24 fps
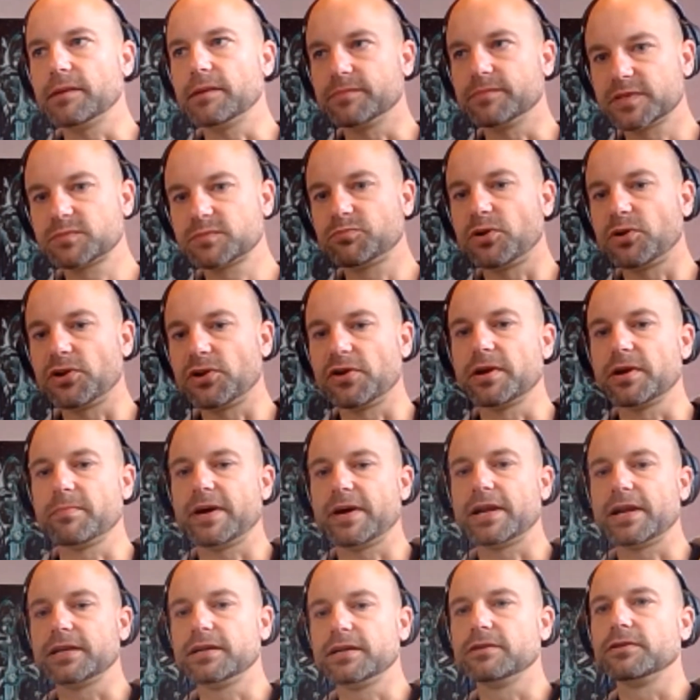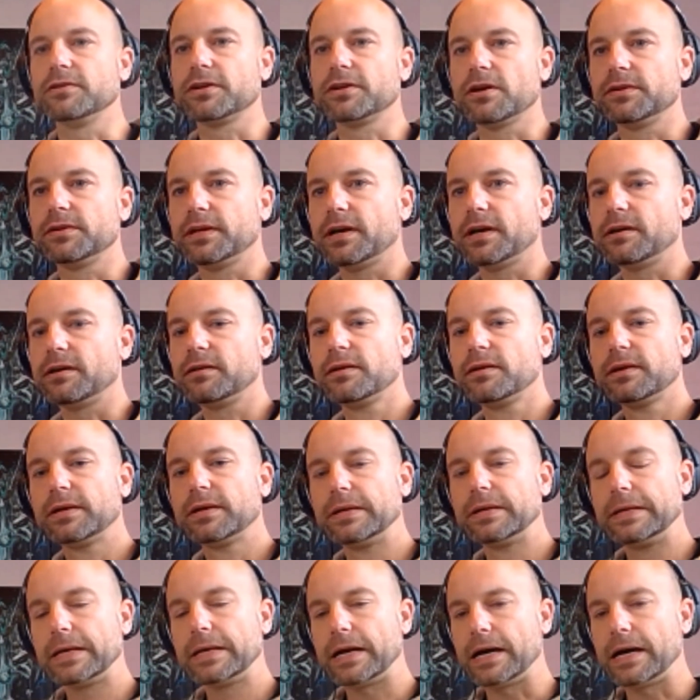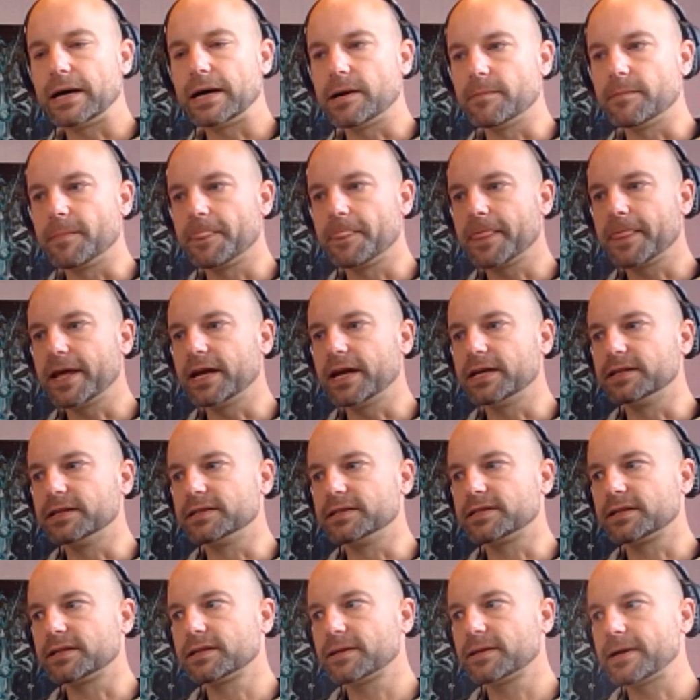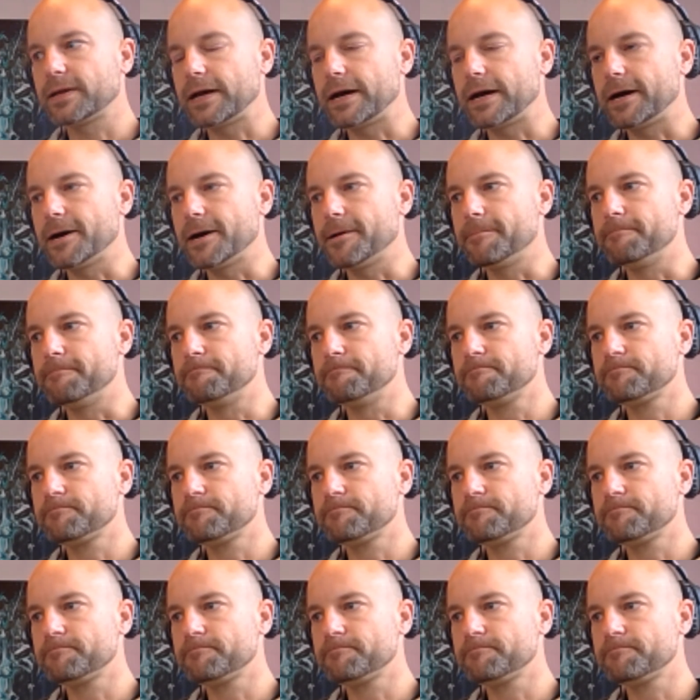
Spot on about a year ago now, and um,